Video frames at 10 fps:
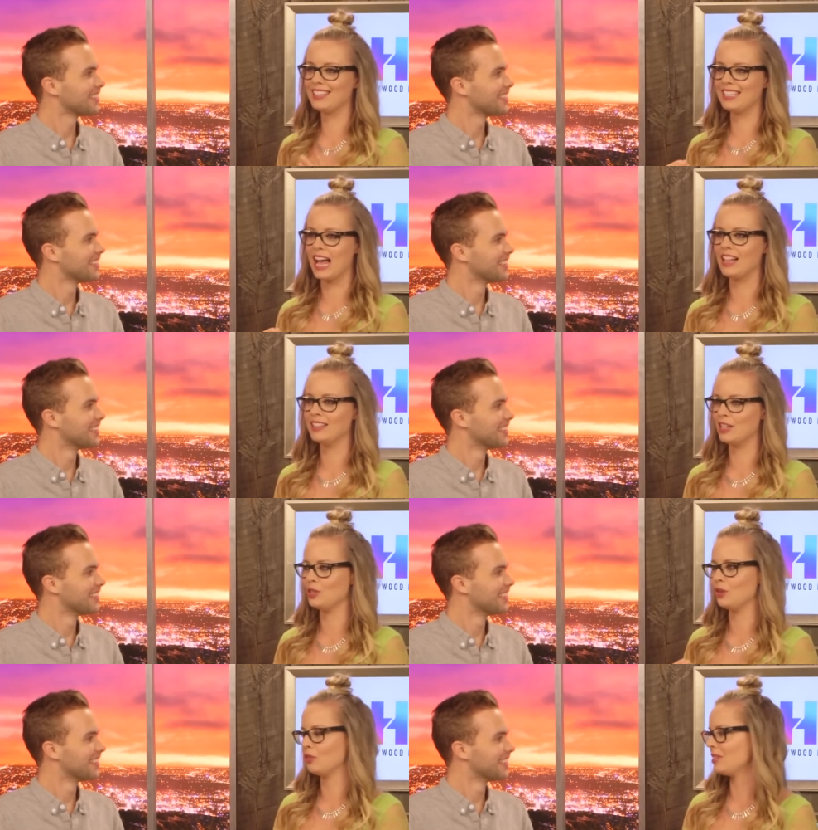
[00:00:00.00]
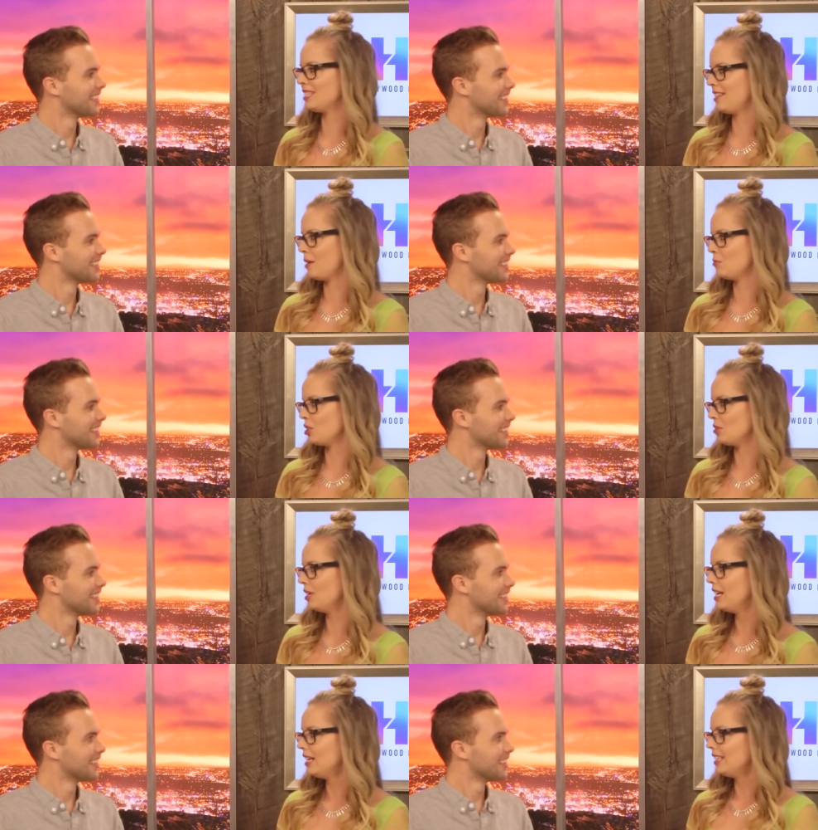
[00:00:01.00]
Speaker 1: the talent that you don't normally see them do?
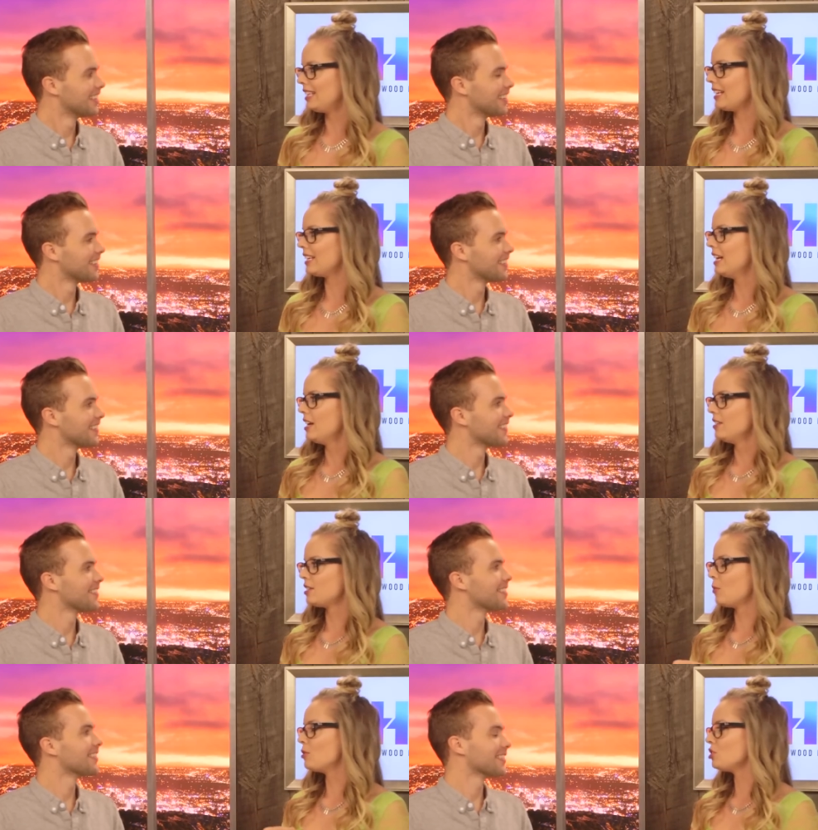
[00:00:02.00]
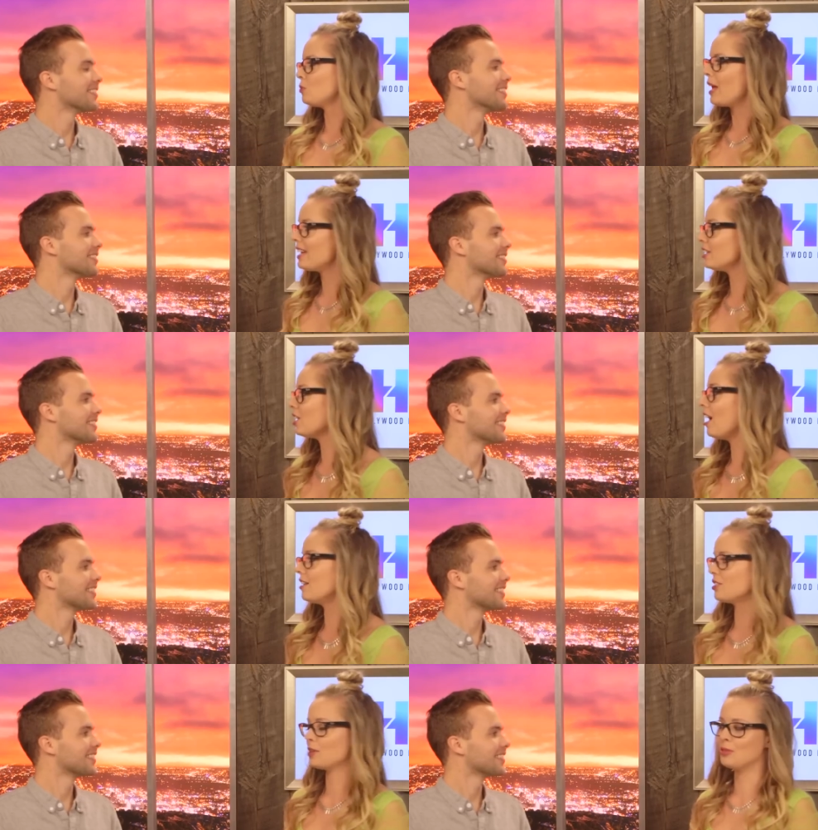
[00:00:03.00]
Like, someone's just playing
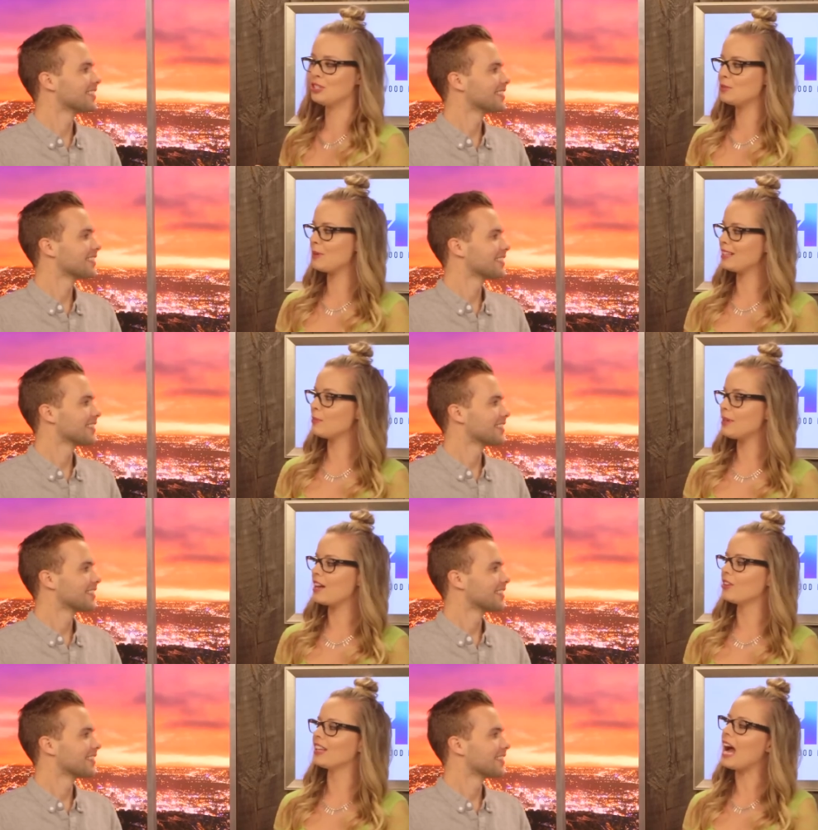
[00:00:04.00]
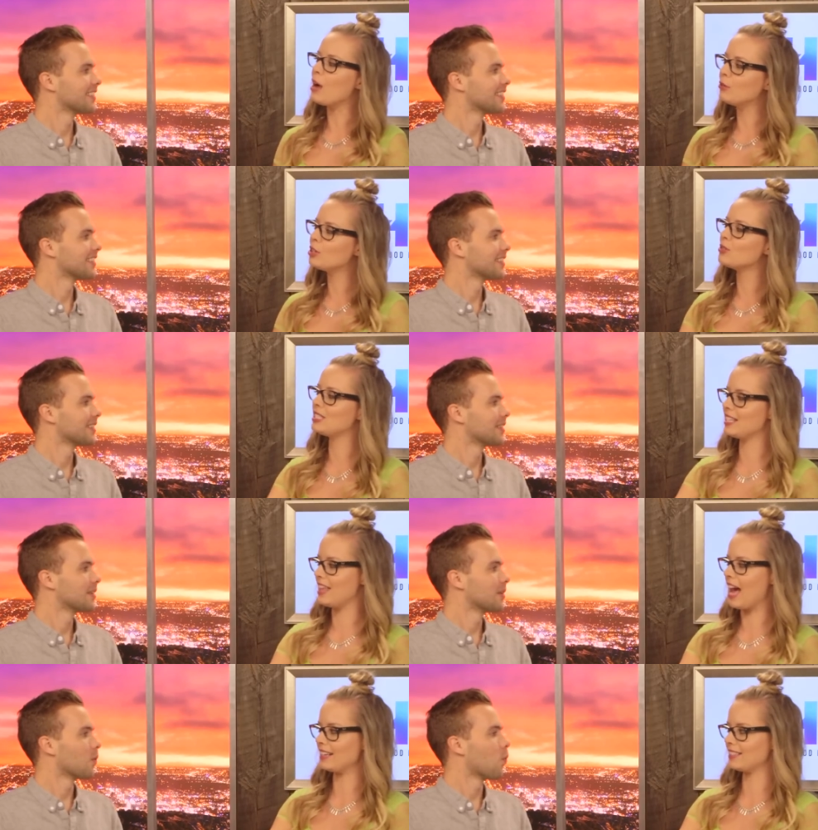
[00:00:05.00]
guitar, someone's just playing the piano. Like, I would go see
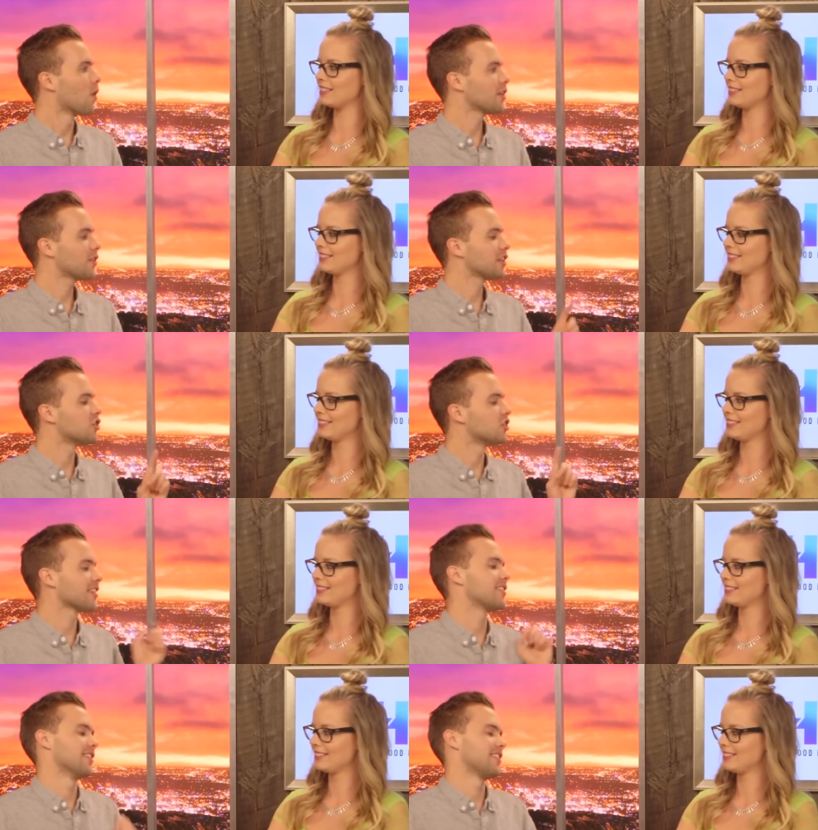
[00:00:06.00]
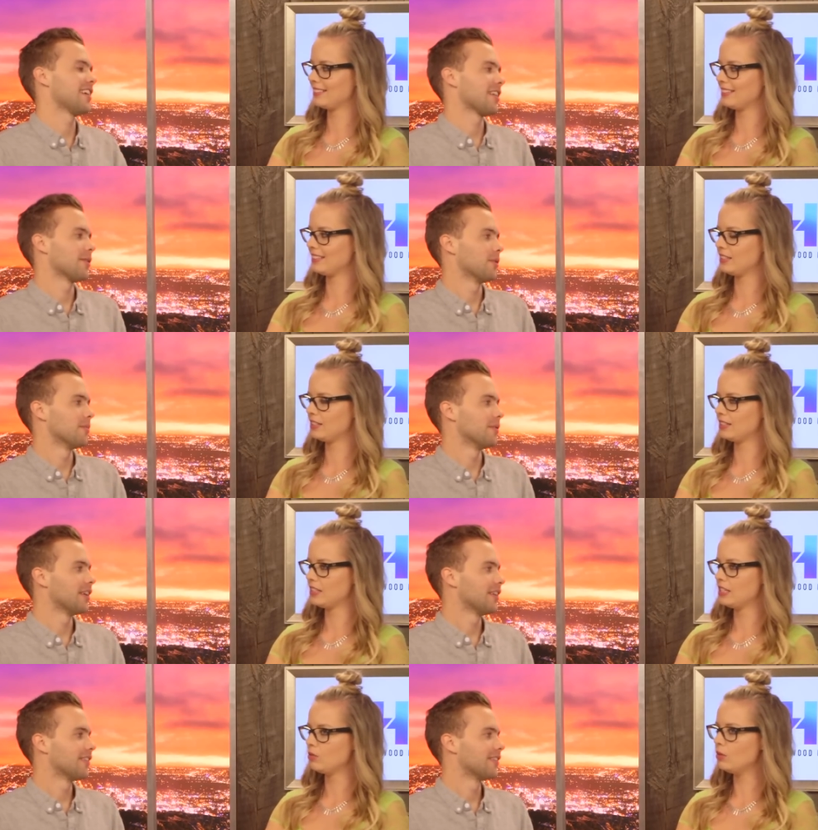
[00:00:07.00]
that.
Speaker 2: What do you think Justin's talent would
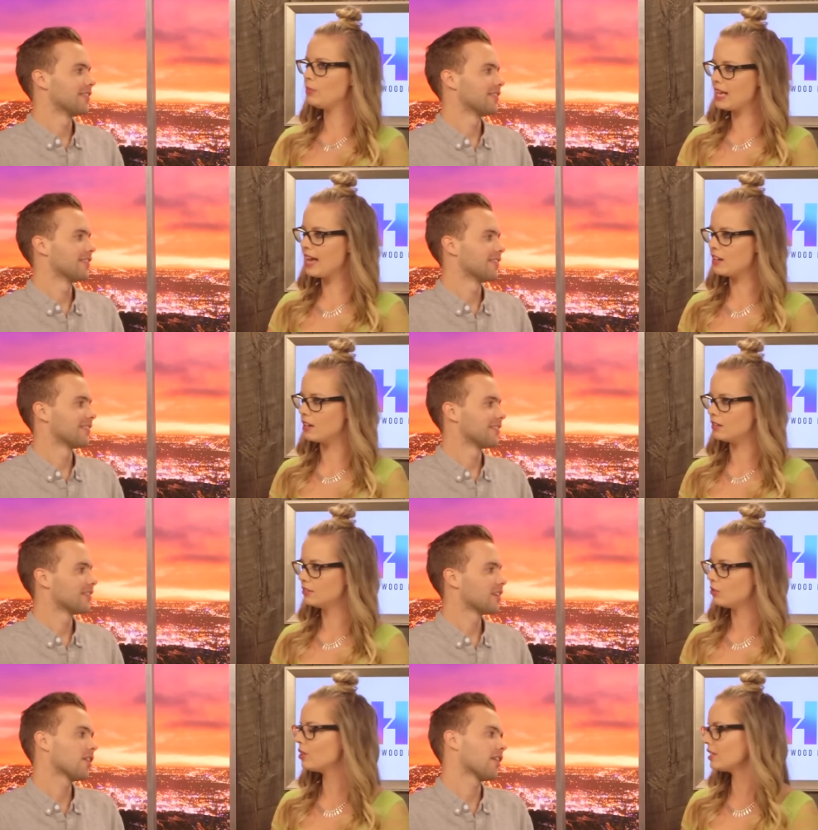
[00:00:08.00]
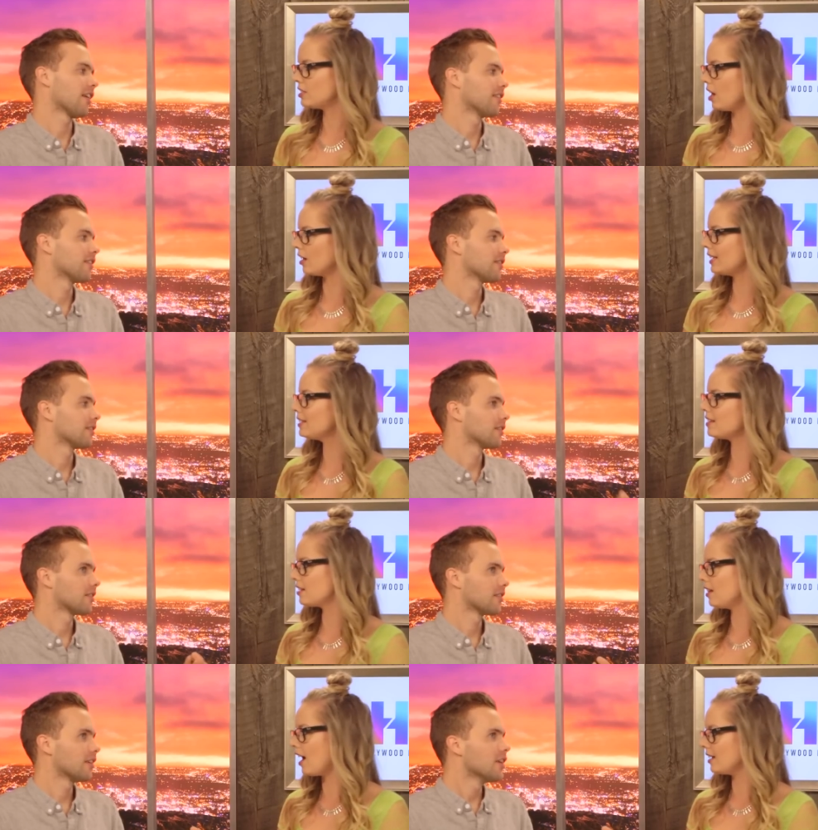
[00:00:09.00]
be?
Speaker 1: Well, piano or okay. guitar. He
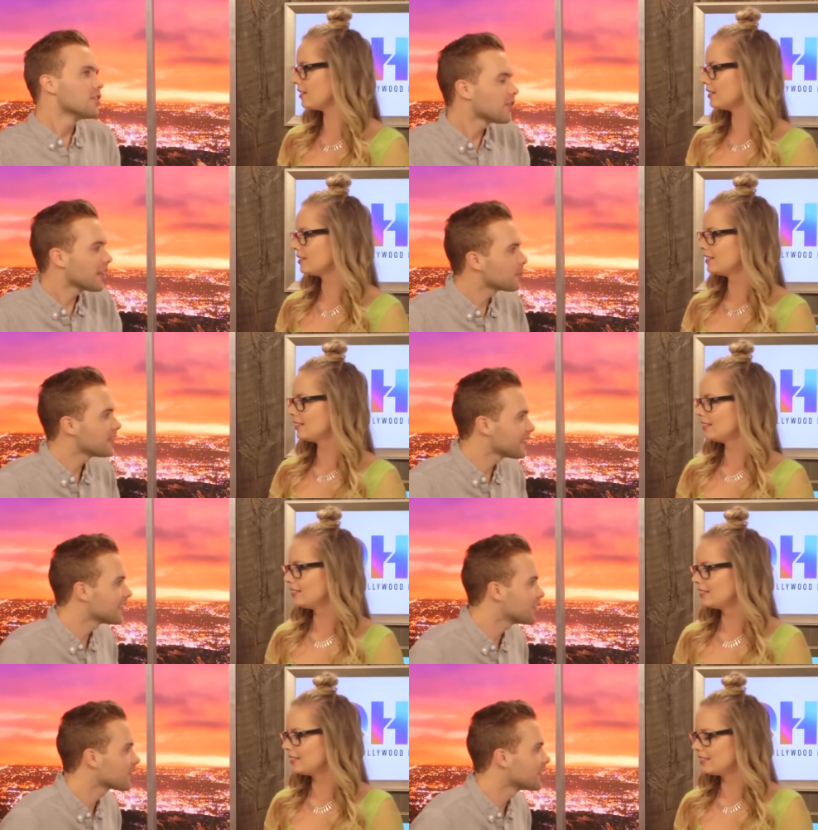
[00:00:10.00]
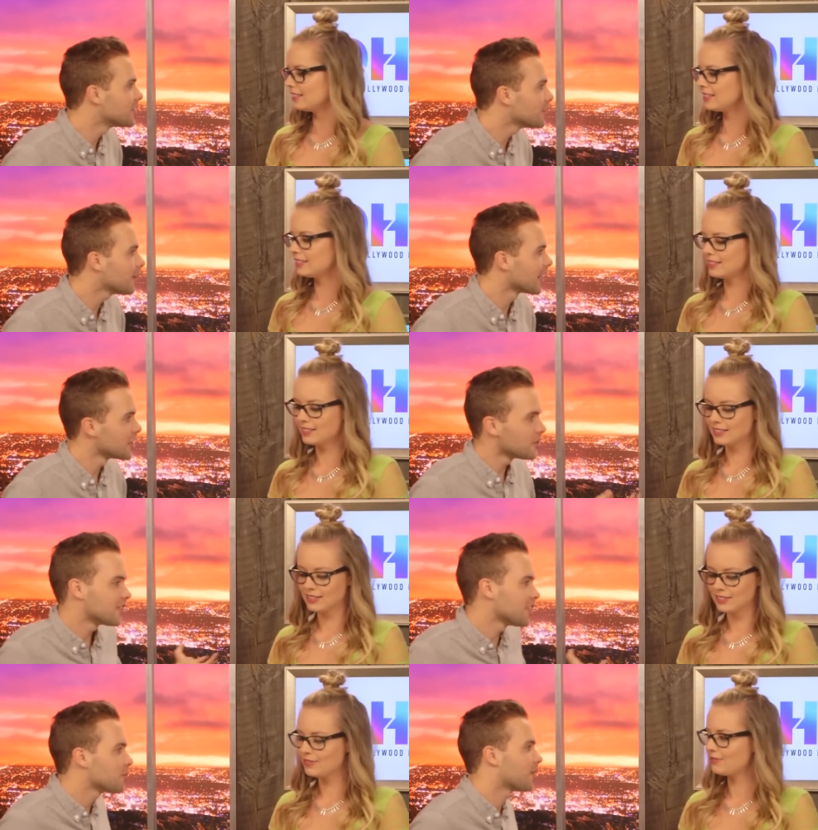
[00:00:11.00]
does a lot.
Speaker 2: So that's what he's essentially doing, and you said you